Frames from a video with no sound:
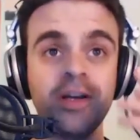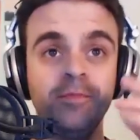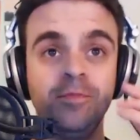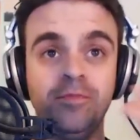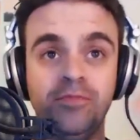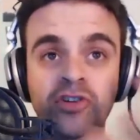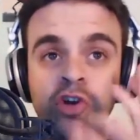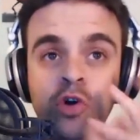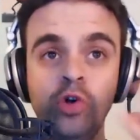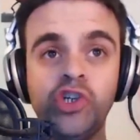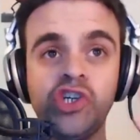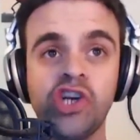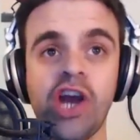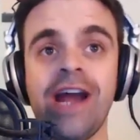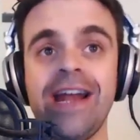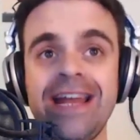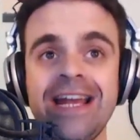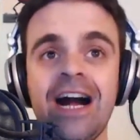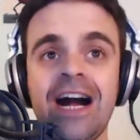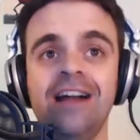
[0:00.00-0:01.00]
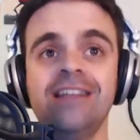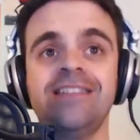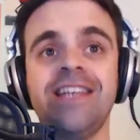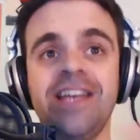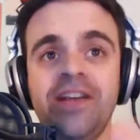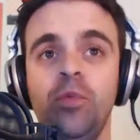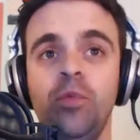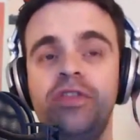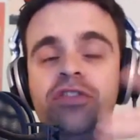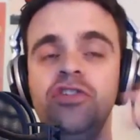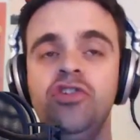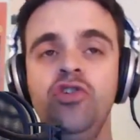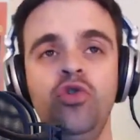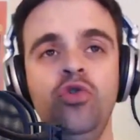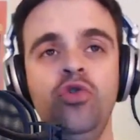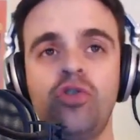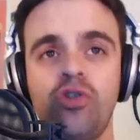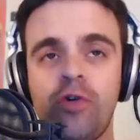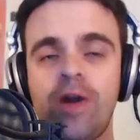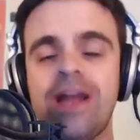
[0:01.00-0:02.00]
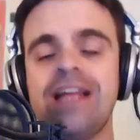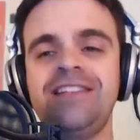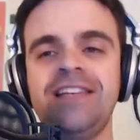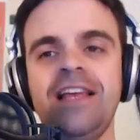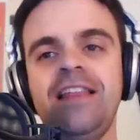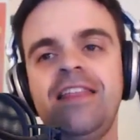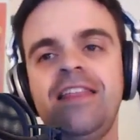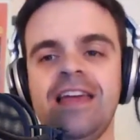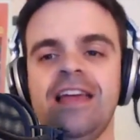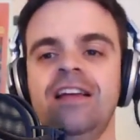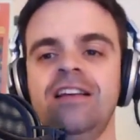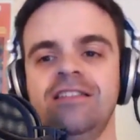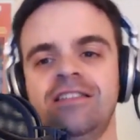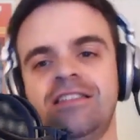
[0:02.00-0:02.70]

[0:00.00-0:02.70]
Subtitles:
new shiny content with new crazy things.